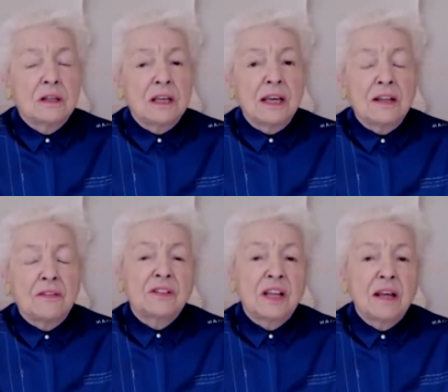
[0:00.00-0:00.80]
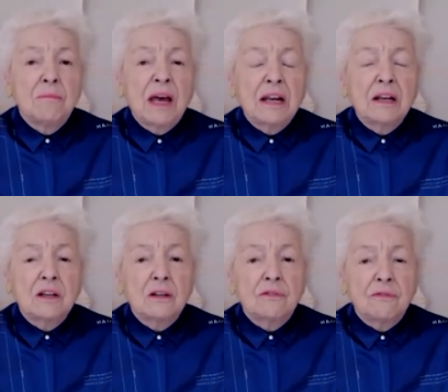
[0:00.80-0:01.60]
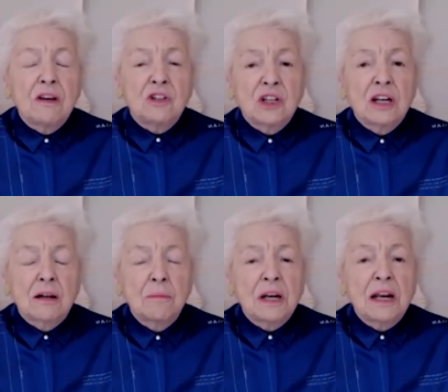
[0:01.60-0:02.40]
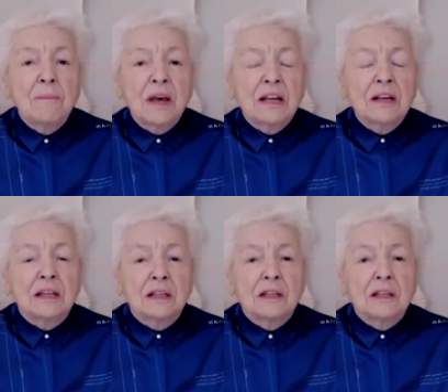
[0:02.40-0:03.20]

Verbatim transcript: He had the same manner, very gentlemanly manner